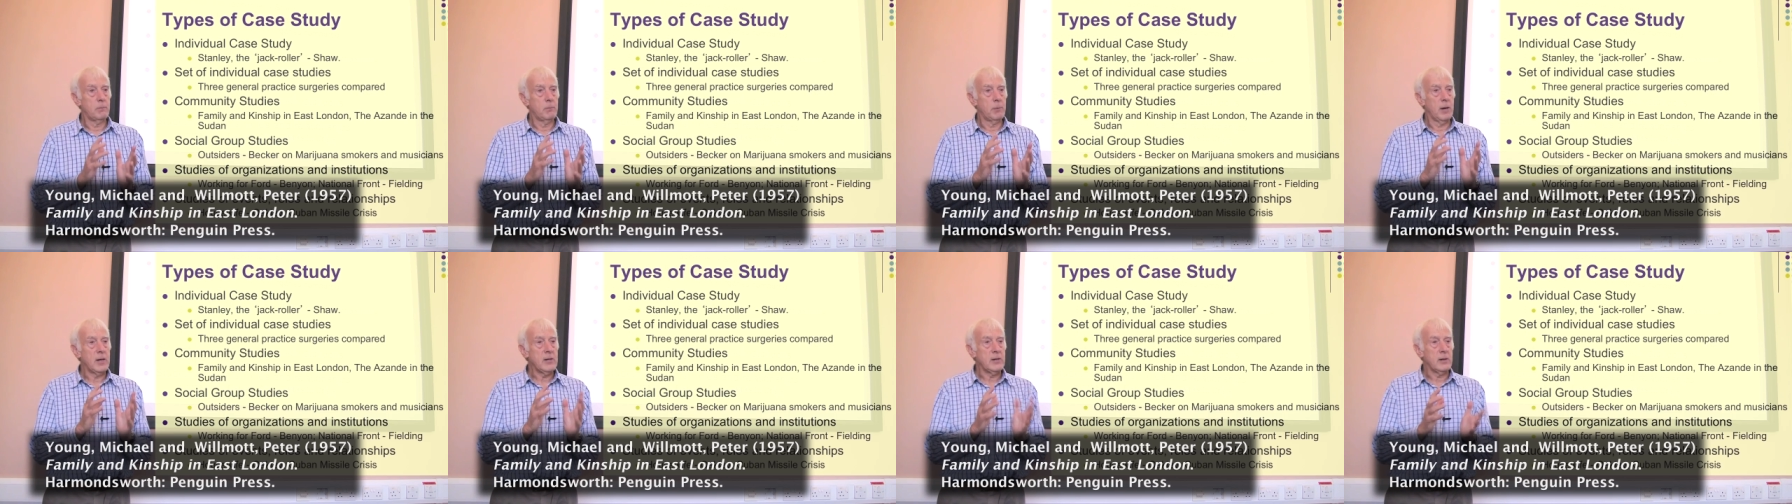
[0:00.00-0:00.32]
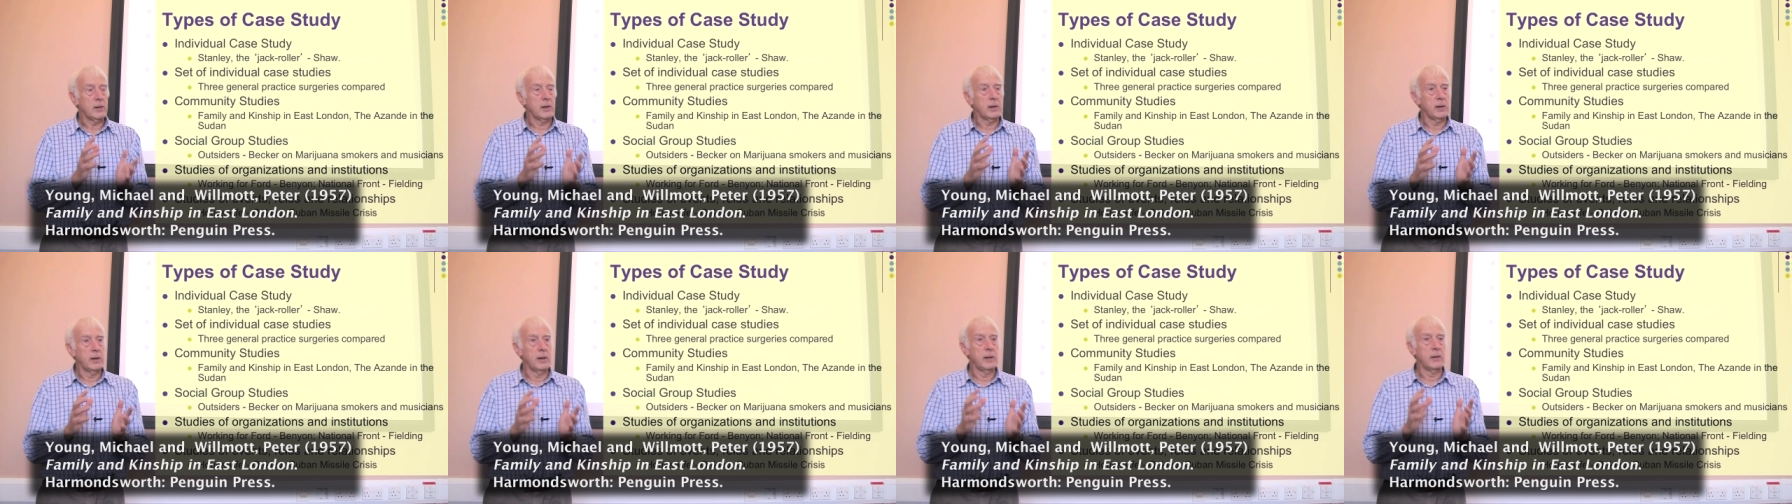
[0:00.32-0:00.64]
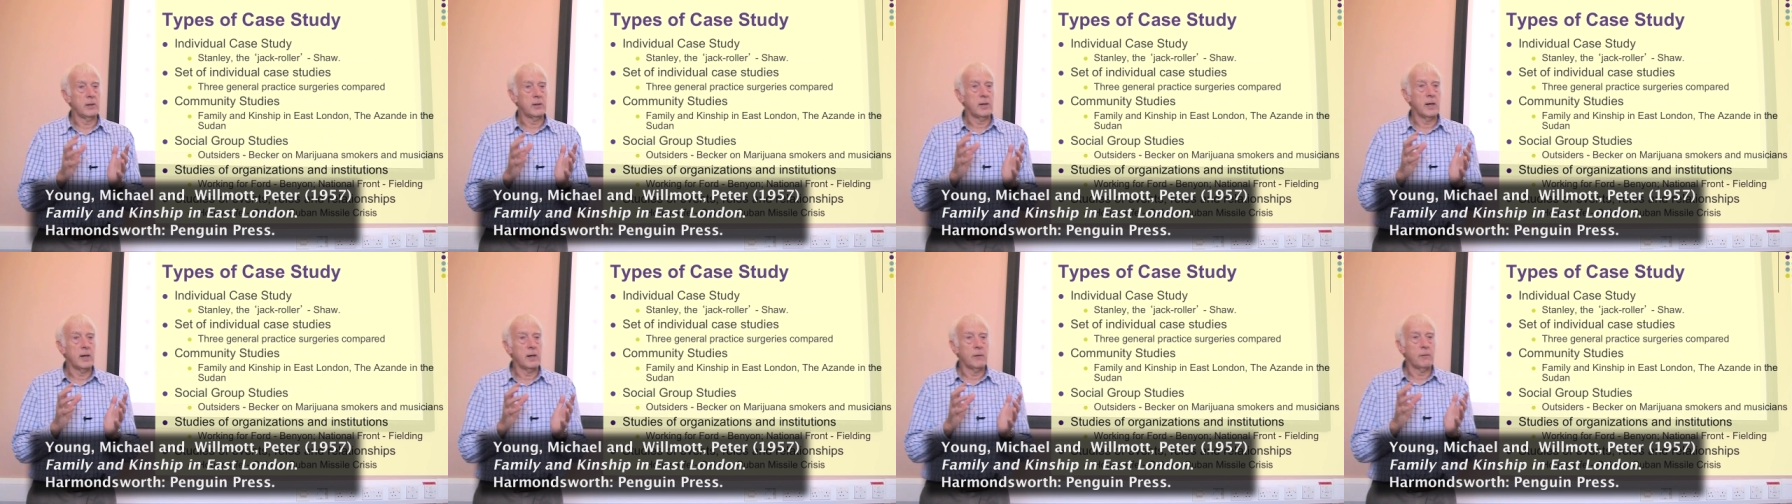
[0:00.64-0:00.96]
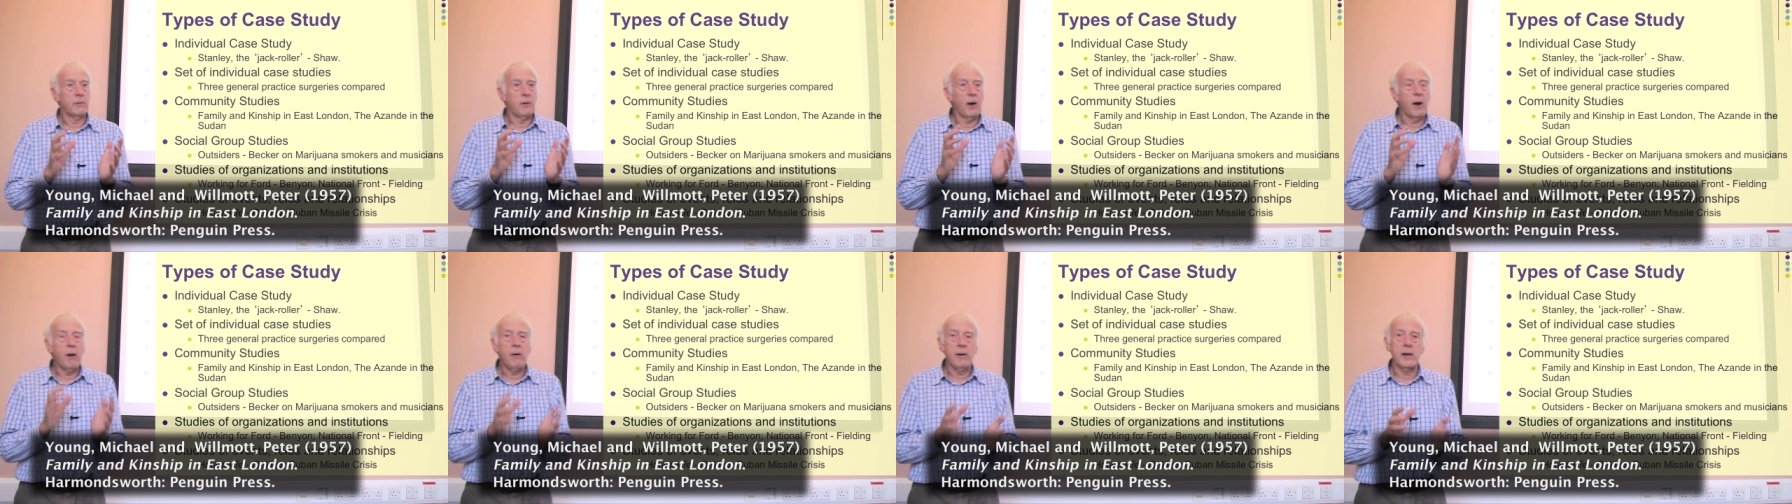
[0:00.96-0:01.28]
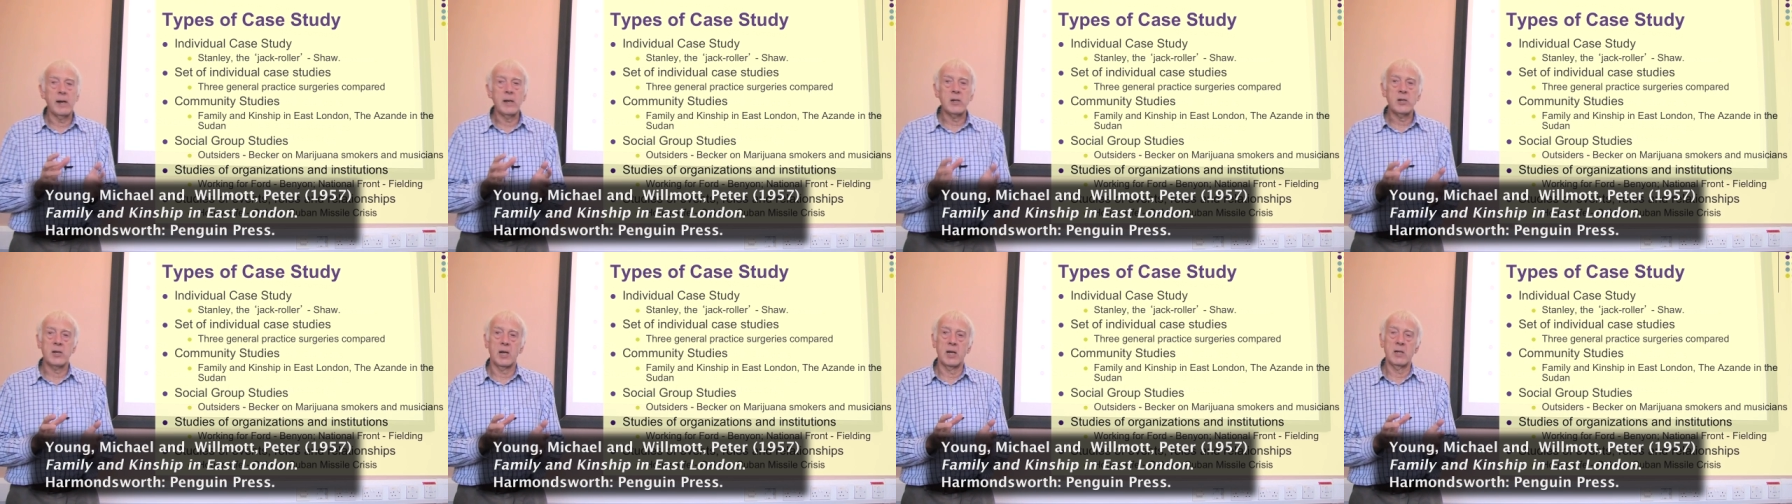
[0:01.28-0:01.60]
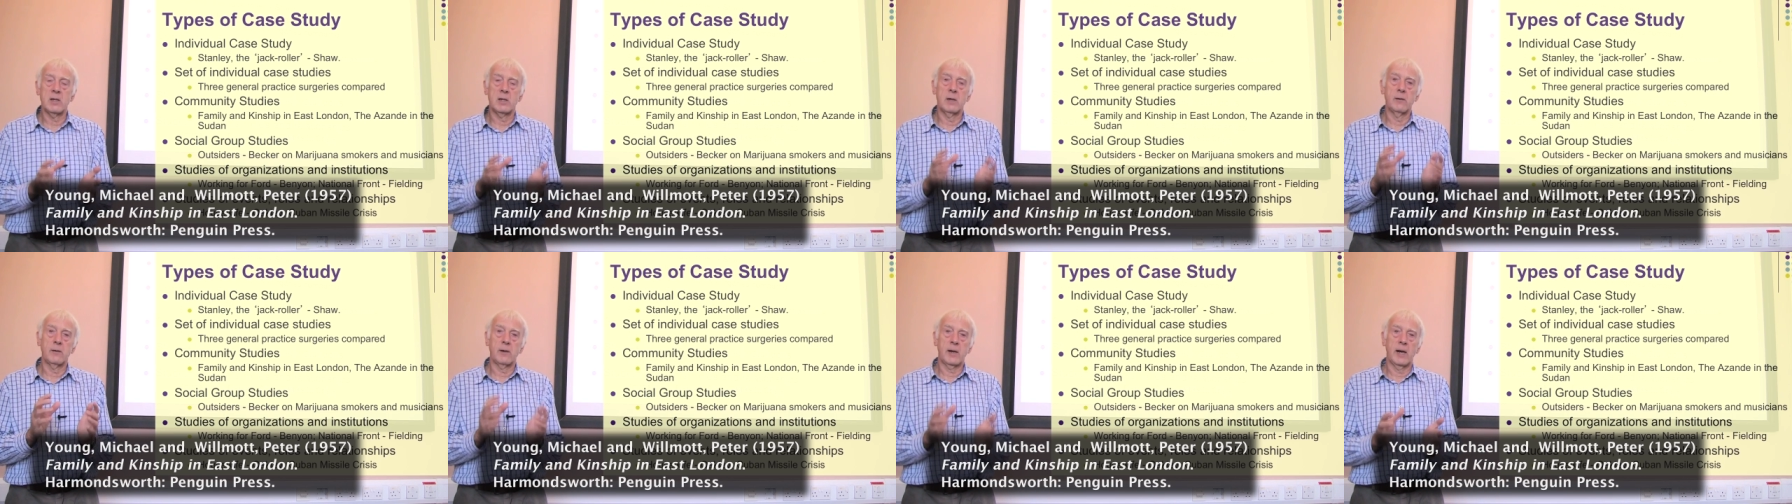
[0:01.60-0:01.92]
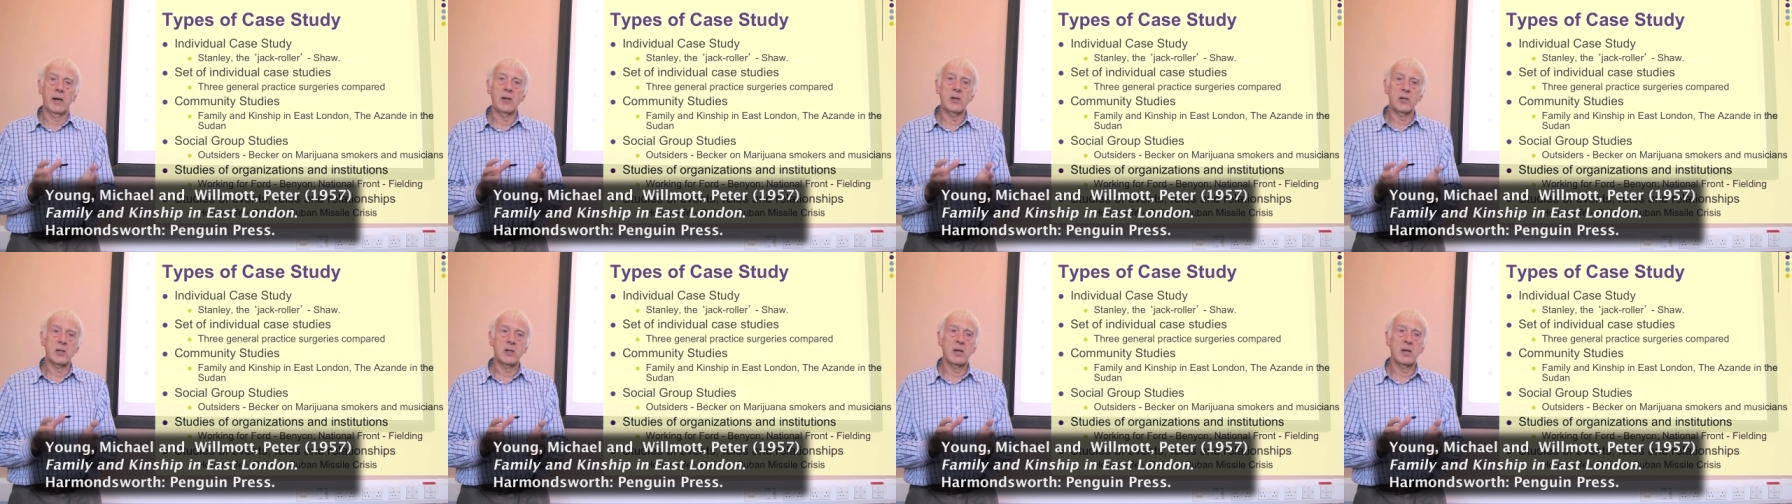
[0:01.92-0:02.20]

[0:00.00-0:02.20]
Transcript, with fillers: basically did a very intensive case